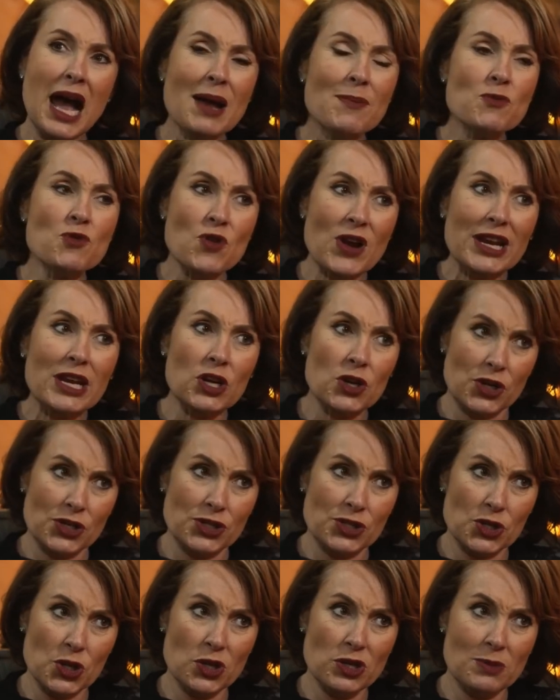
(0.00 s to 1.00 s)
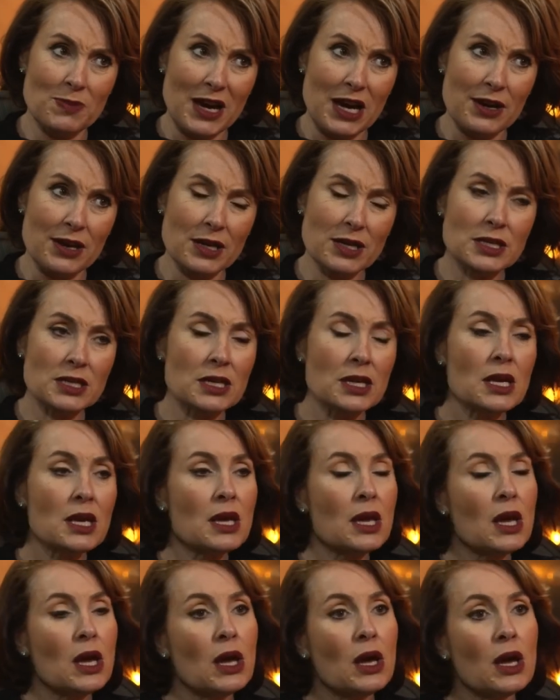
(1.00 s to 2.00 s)
I'm really concerned about it.
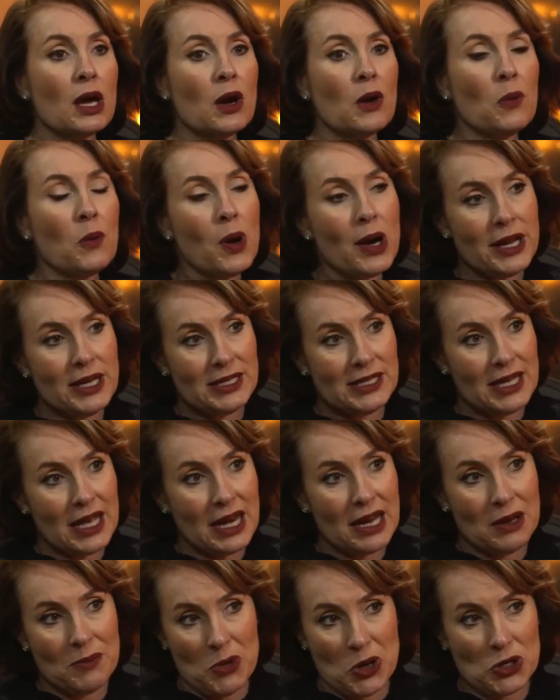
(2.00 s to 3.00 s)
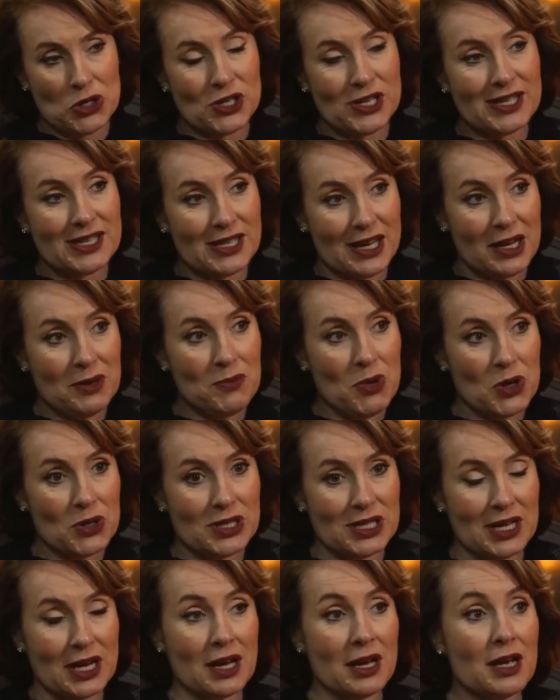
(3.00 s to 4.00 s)
What is that emotion
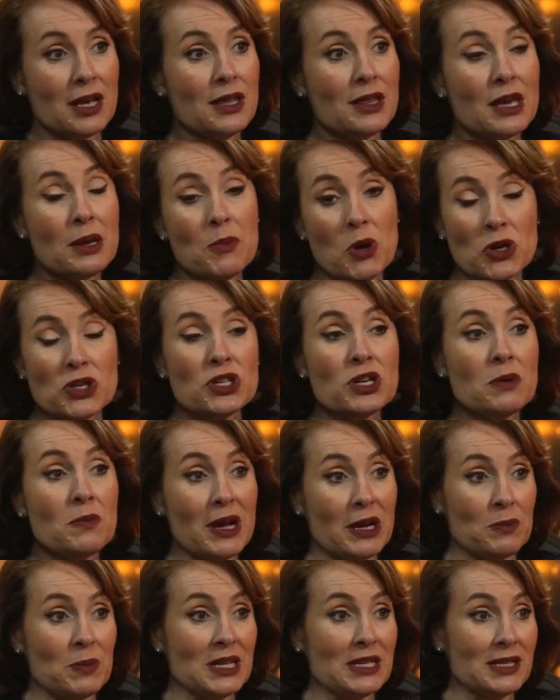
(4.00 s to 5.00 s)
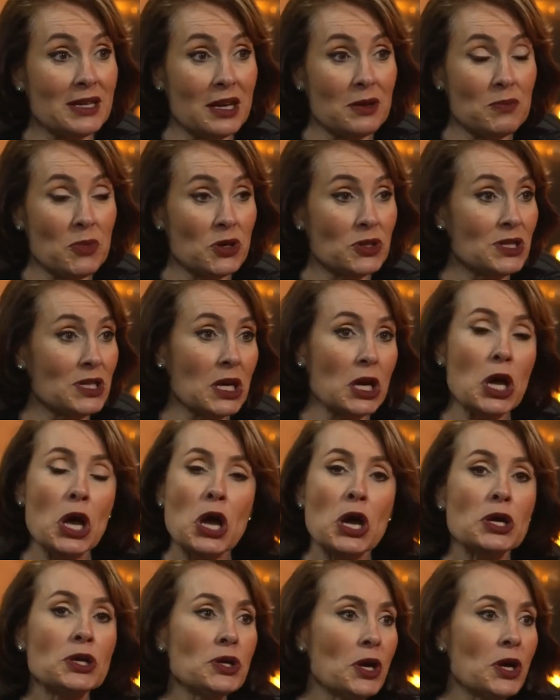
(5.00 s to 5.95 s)
signposting? The emotion might be signposting,